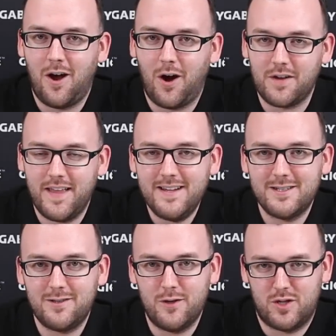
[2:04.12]
Our next
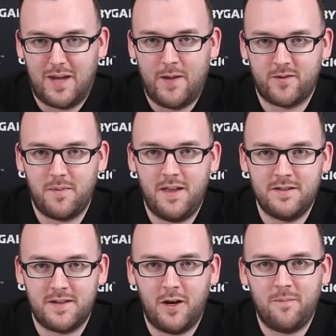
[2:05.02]
solution comes from
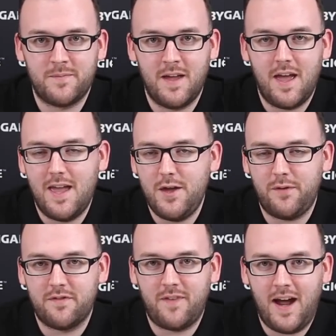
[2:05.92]
Intel. You
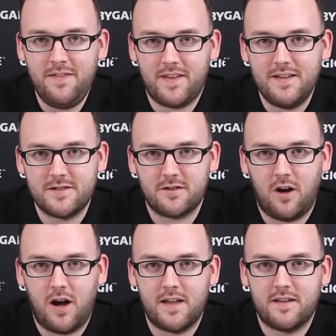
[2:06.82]
can find this
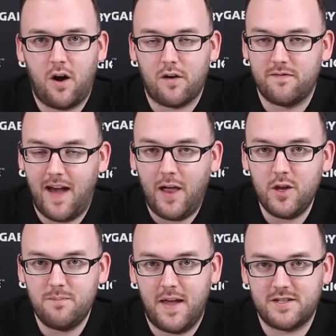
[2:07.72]
on our
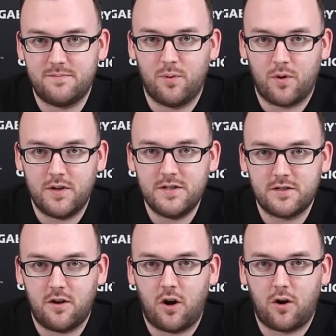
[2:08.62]
value-based
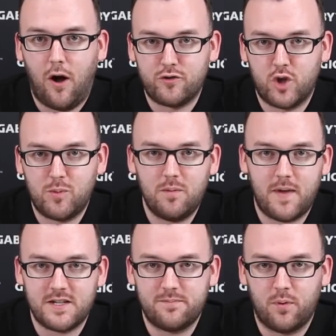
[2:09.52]
boards, our
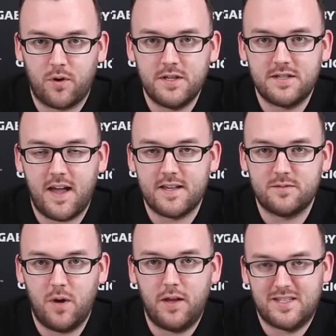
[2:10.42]
ultra-durable-based boards, as
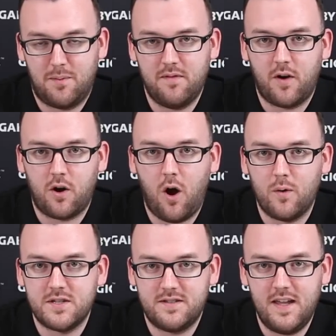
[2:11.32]
well as some of our
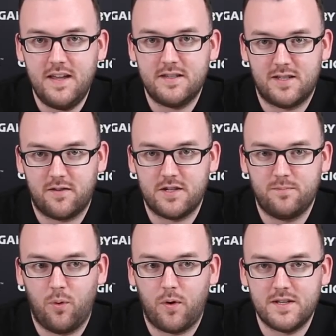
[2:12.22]
OC series
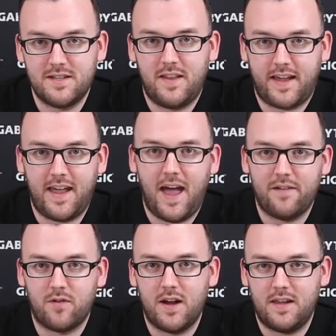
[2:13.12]
boards, like I
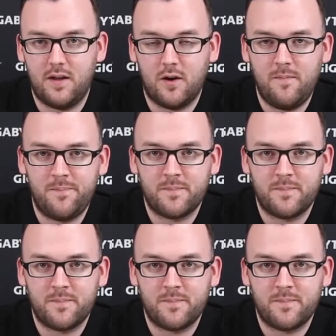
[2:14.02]
have right here.